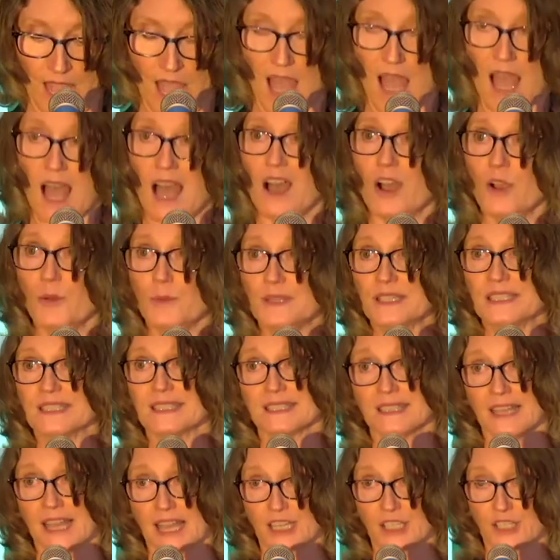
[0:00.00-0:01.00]
I hope this
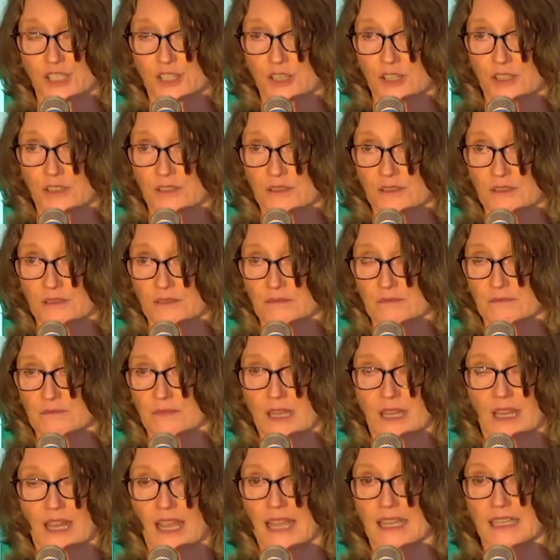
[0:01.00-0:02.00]
lecture,
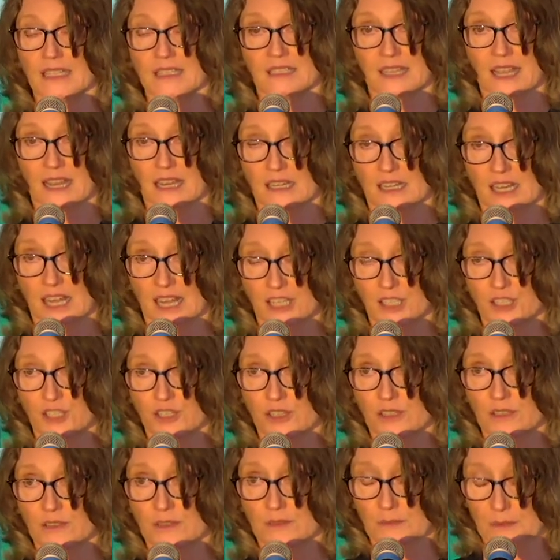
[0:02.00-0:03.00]
I hate saying
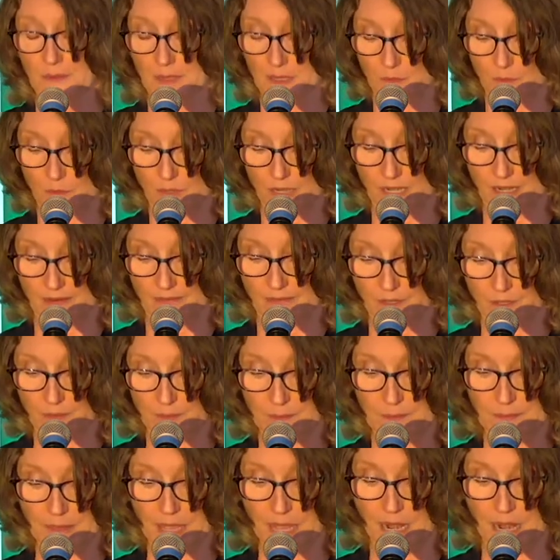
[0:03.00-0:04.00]
lecture, whatever,
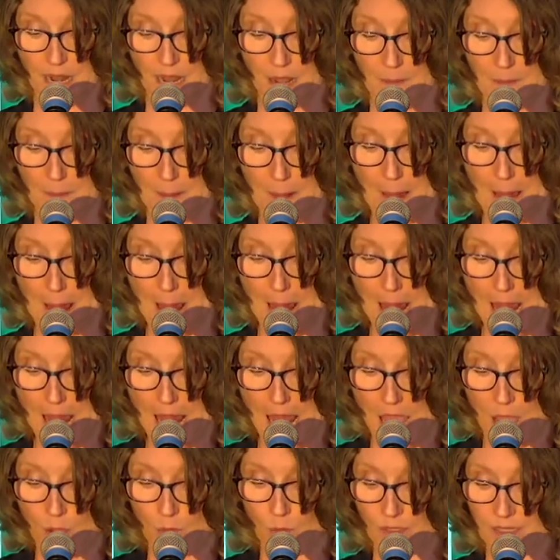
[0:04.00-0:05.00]
uh,
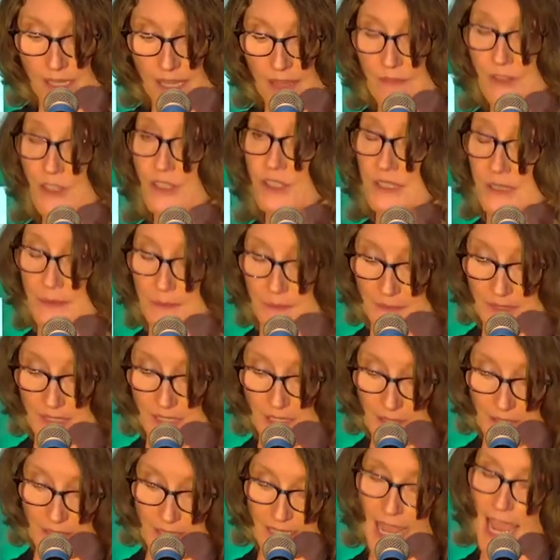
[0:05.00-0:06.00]
will give you some
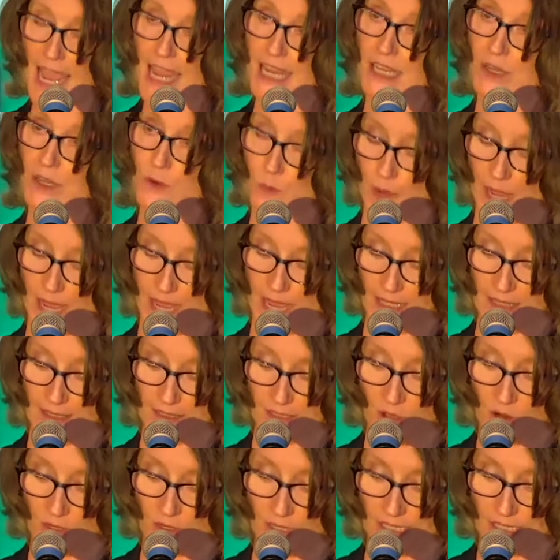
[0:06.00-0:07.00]
takeaways
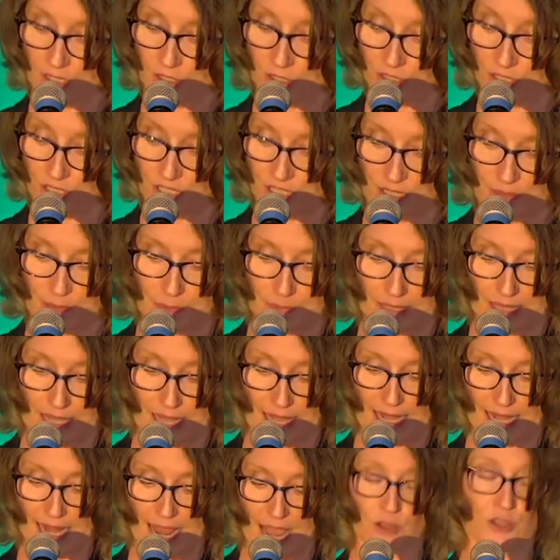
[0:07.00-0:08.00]
on leadership
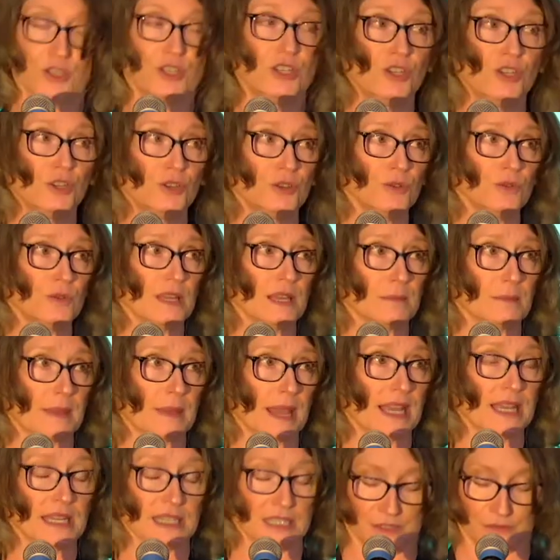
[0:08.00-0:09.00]
and how you can
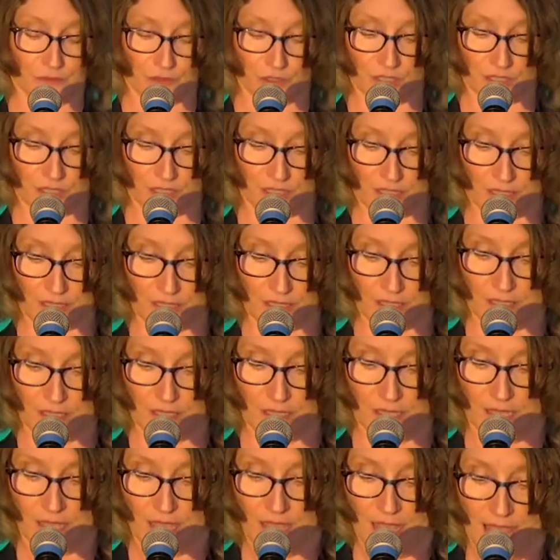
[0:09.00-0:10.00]
make a difference
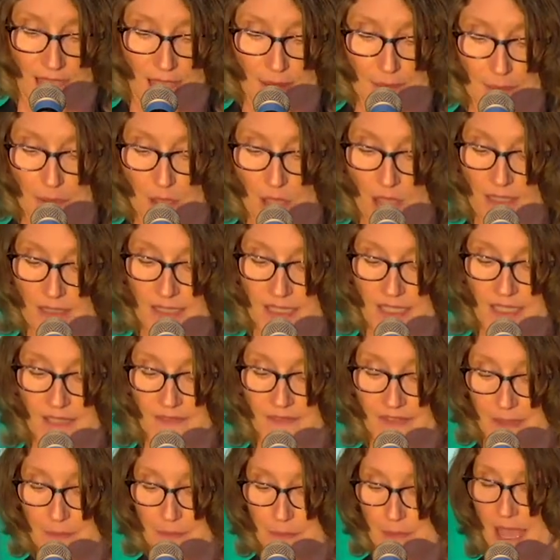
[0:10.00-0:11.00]
and positive
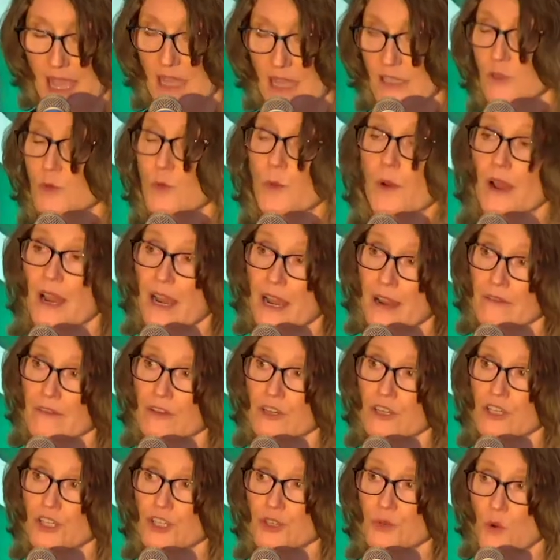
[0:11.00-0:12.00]
impact wherever
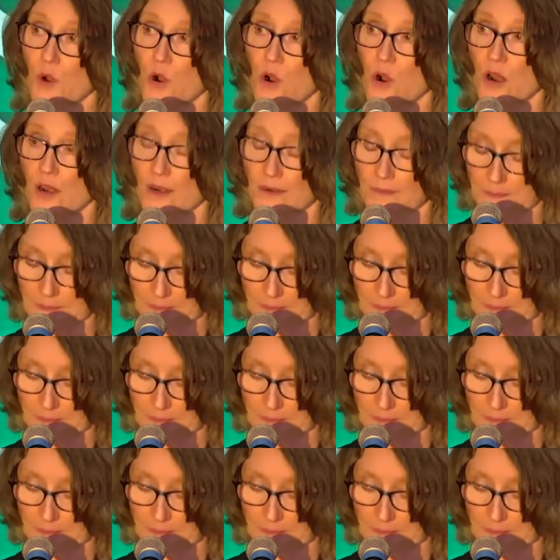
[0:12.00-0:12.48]
you are.